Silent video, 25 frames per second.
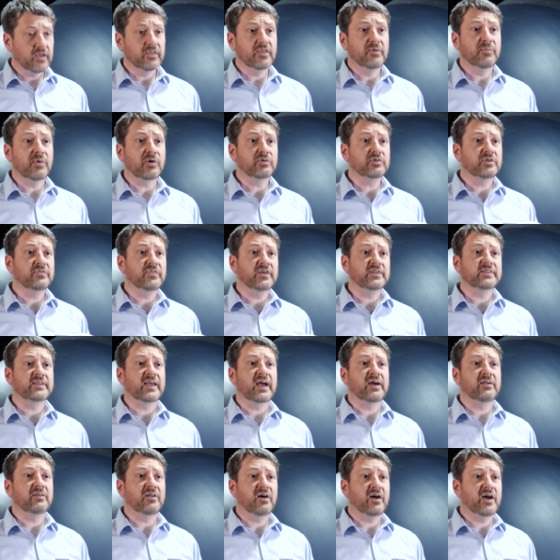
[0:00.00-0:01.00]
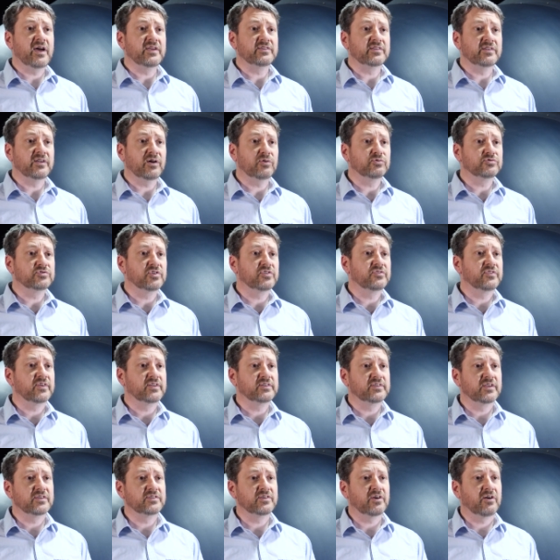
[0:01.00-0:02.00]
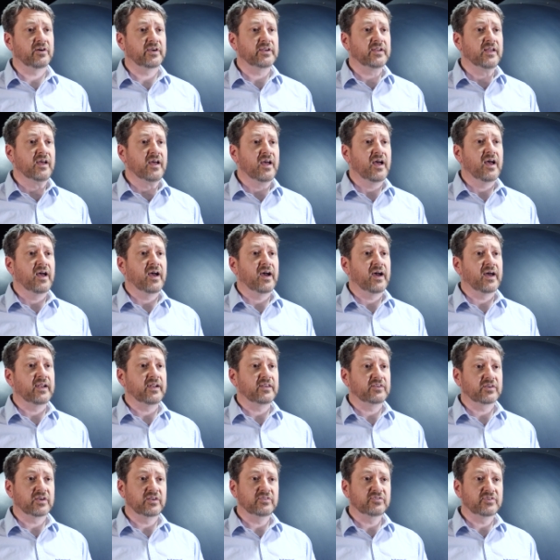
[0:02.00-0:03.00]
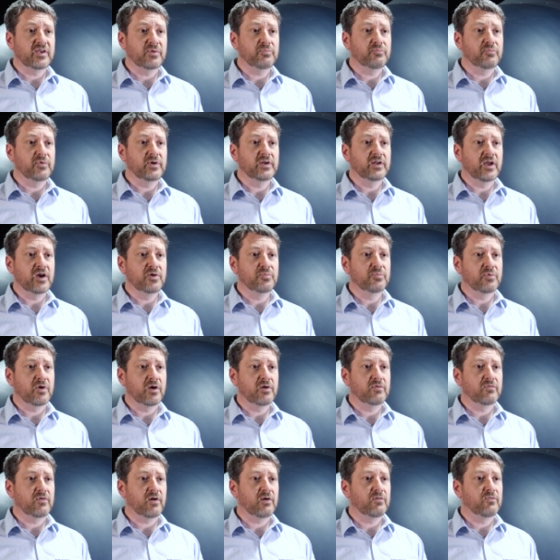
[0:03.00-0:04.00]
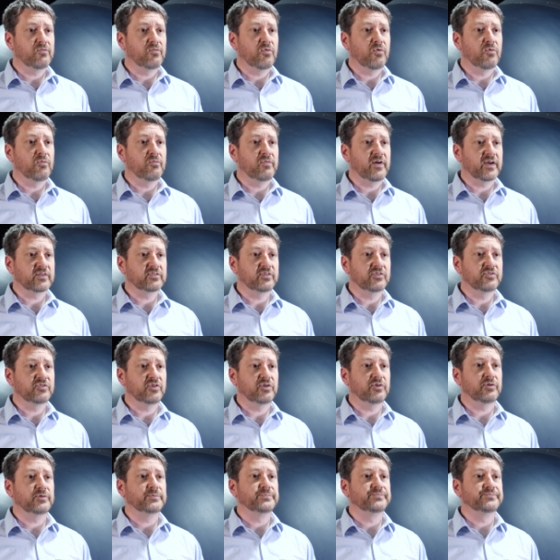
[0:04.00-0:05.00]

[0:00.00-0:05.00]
The Multi-Fit Downlight is an ultra-thin design and has a contemporary low-profile form factor too.